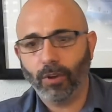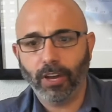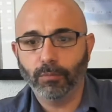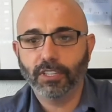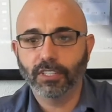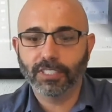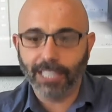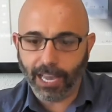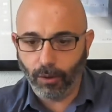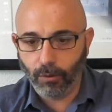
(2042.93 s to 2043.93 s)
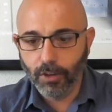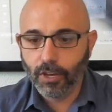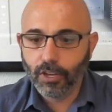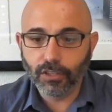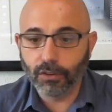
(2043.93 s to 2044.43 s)
Why? Because now
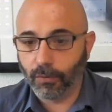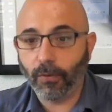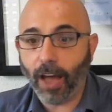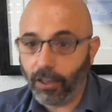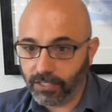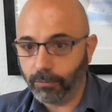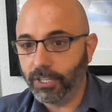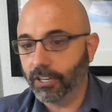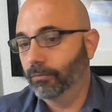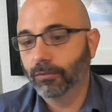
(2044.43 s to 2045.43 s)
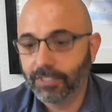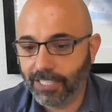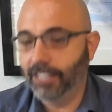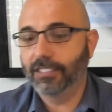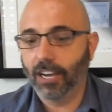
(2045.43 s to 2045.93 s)
you know, the files have become
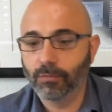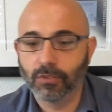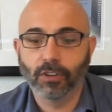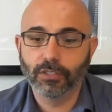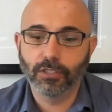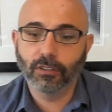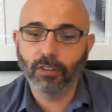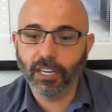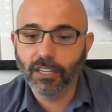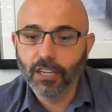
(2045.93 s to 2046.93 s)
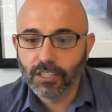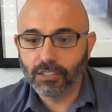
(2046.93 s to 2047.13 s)
10 times larger, right?